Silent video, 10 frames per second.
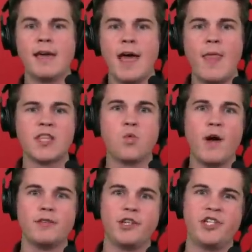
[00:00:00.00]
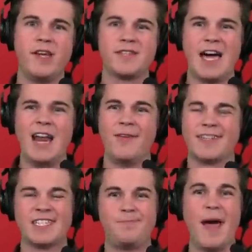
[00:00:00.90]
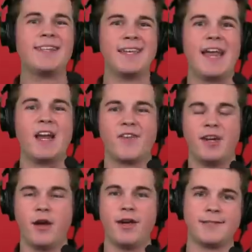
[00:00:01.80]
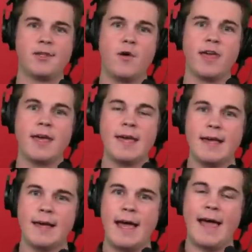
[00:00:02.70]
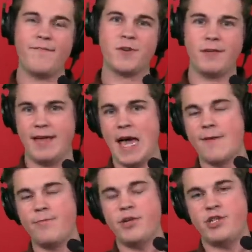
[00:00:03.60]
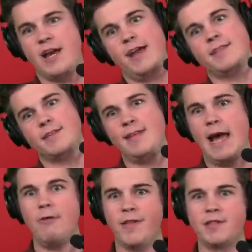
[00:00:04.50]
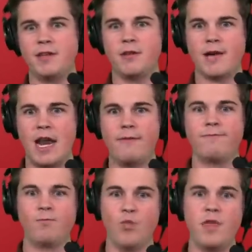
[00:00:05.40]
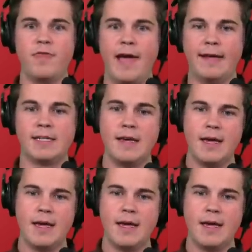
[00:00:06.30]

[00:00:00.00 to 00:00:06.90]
And that's what the Chiefs kind of expected out of Kadarius Toney after they got him from the Giants and now this year kind of with that.